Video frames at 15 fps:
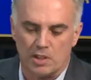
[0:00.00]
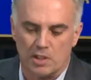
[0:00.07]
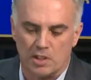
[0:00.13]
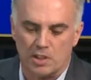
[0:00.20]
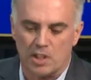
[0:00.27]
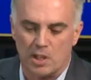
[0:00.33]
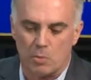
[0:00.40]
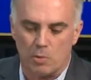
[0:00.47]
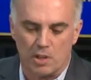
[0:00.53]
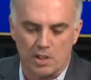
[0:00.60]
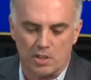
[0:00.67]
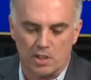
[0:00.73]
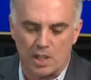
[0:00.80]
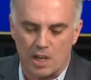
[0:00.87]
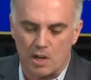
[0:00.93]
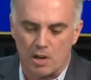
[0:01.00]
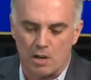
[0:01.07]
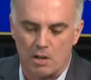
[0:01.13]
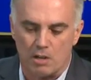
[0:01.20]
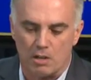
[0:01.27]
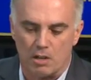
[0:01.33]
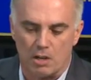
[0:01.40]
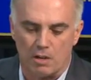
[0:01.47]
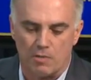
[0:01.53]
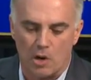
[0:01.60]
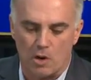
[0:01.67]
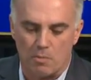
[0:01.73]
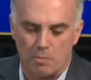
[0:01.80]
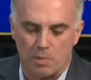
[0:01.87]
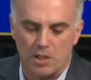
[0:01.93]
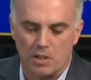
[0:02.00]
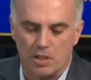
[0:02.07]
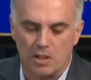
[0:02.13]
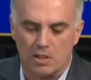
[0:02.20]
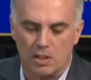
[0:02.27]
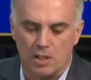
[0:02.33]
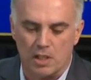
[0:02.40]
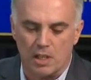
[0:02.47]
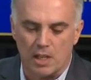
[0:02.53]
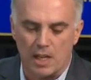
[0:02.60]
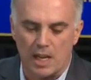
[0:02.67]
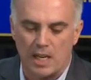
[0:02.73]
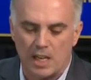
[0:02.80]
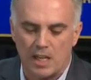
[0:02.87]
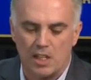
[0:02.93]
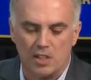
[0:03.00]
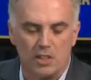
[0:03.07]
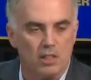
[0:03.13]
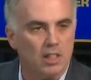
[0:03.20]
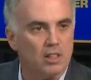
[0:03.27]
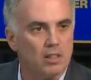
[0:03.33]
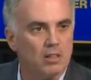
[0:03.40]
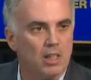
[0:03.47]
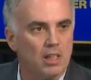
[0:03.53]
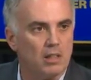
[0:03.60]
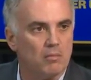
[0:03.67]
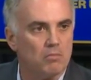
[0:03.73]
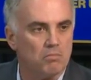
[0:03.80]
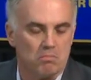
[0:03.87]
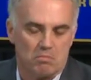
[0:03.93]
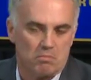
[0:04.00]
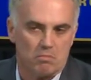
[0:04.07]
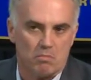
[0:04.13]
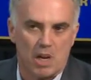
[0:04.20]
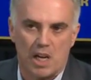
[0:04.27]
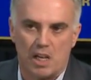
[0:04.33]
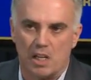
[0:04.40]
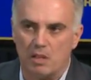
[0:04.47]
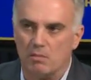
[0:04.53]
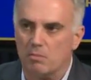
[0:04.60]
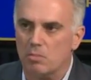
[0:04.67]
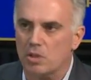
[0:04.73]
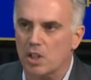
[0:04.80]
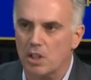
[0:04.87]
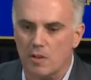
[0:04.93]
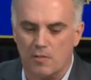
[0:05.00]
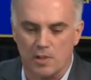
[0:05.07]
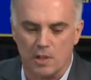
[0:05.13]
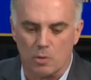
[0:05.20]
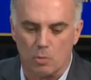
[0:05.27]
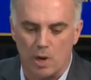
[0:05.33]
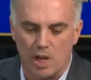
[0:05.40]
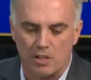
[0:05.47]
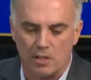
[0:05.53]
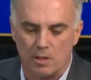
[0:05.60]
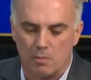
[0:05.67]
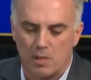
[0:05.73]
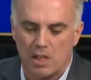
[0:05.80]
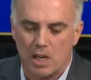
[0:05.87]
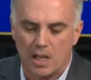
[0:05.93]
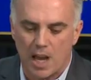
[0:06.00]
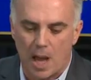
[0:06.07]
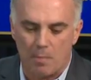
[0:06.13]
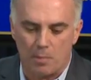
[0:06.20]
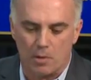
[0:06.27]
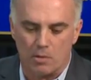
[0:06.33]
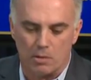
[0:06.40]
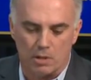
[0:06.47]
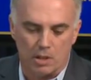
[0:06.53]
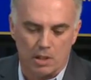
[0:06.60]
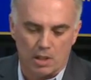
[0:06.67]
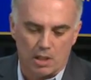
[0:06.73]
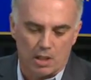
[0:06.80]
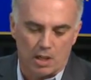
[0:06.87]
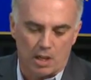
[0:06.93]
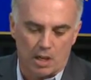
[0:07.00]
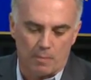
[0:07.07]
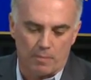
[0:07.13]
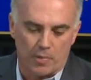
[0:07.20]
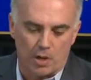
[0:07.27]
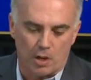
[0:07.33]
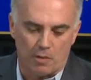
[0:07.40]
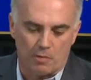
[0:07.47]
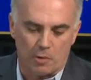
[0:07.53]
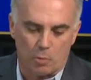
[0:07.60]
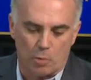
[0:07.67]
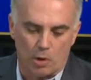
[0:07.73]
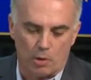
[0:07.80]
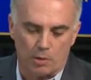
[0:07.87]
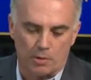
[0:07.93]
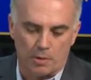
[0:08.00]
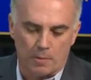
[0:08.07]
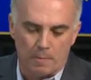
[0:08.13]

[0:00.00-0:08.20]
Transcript: is the city where the center of our business, and it is in in many significant ways the media capital um, of the world.